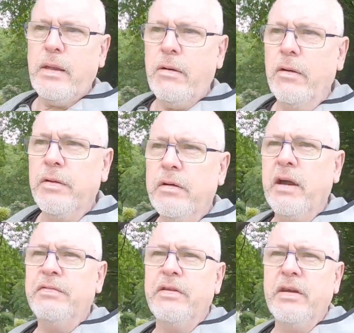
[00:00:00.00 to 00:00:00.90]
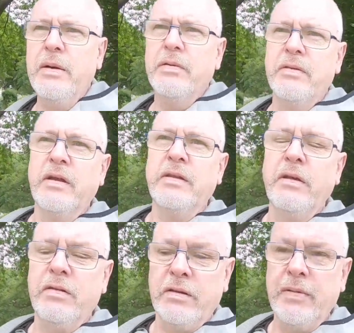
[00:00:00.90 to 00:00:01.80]
what the crafty Germans did,
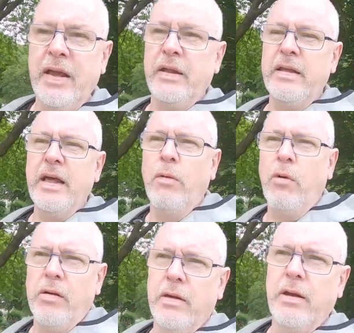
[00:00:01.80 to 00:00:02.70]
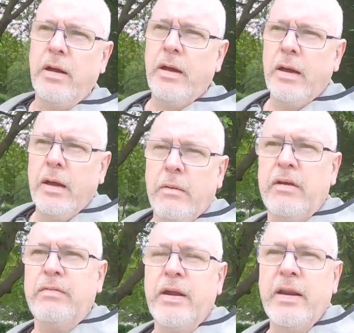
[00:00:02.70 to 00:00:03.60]
they made a yellow one,
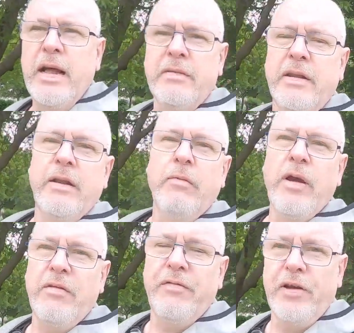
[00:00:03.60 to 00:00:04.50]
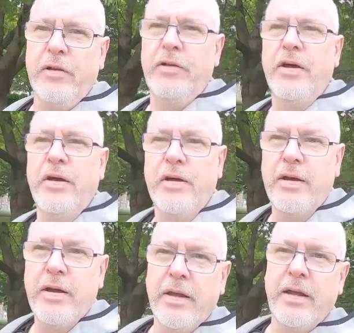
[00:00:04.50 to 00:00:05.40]
which when landed in a wheat field,
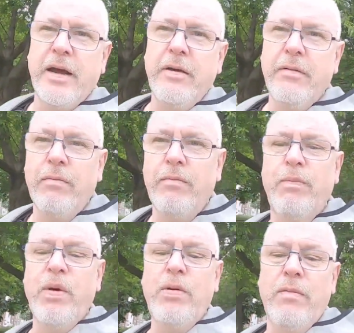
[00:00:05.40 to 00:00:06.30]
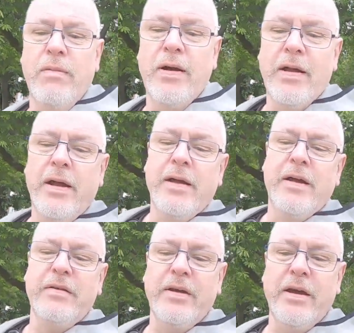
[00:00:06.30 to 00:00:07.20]
you know, boom.
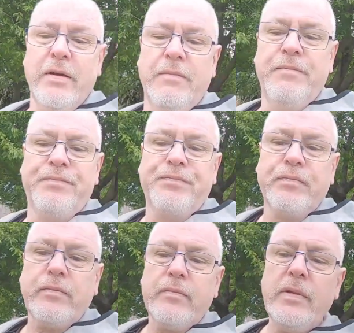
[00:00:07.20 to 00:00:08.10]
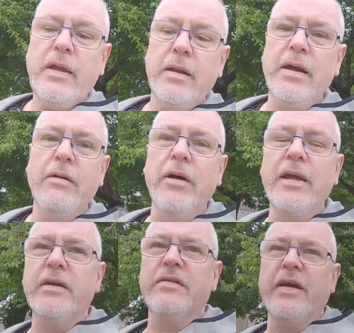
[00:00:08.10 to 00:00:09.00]
There's a note on
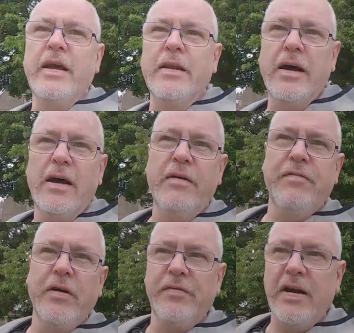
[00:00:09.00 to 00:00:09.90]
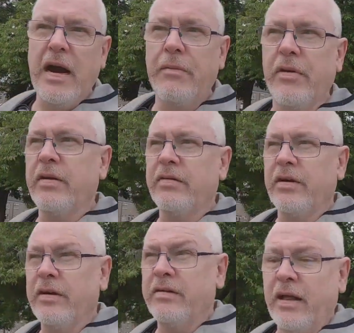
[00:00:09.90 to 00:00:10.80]
here saying that a farmer and
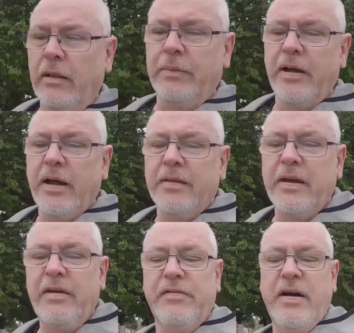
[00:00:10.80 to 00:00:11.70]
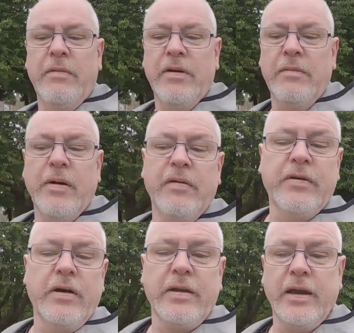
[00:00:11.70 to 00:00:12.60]
his help, they found one and
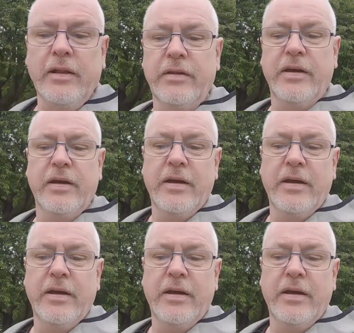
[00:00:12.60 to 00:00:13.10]
both got killed.